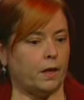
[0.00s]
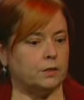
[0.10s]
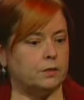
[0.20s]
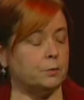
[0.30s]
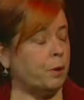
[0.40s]

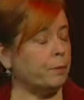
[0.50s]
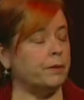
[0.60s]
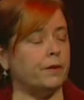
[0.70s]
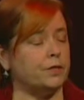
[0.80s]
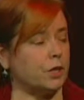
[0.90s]
Department
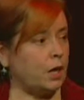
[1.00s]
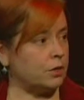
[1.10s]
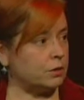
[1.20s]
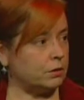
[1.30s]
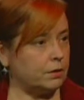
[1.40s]
of
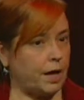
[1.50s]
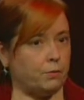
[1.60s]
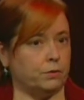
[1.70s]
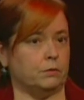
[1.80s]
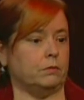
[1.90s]
Education,
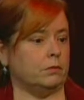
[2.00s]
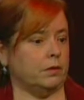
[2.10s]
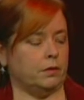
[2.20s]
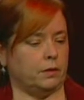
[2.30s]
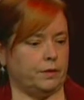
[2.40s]

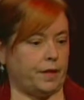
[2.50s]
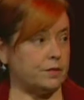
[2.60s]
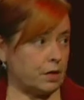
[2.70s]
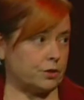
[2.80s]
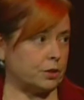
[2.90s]
that's
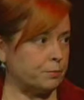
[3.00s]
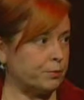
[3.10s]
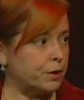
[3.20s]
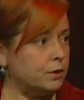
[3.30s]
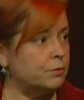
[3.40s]
actually a
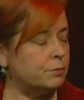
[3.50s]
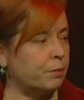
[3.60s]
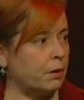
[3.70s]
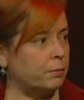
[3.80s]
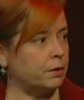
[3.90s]
pretty new
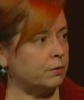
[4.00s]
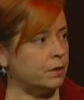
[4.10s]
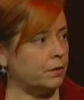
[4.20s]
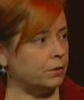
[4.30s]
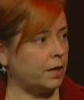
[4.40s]
department.
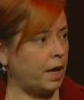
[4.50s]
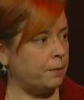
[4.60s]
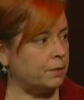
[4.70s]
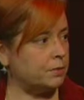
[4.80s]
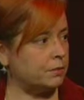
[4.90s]
It only
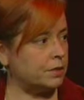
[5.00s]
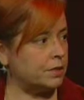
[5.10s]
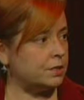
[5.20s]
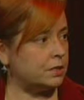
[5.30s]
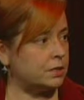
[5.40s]
came into
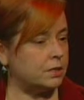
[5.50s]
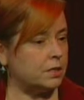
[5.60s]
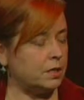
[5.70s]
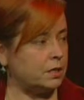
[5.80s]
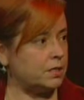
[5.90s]
existence in
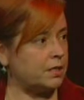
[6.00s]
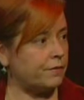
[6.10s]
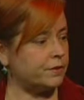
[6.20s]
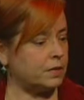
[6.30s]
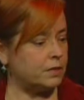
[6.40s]
the
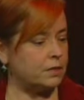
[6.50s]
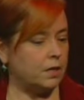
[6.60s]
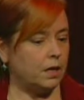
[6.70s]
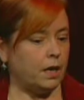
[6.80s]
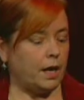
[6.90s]
70s,
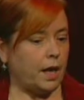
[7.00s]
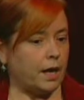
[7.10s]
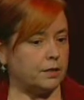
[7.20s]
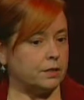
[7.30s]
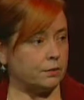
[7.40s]

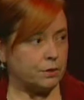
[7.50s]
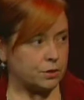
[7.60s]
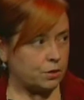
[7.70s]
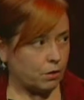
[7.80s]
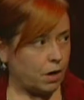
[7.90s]
and there is
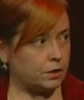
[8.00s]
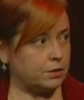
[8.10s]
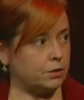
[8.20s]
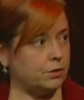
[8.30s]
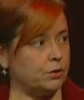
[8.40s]
no
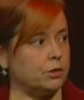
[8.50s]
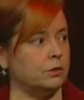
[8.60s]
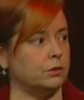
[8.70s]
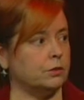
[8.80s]
constitutional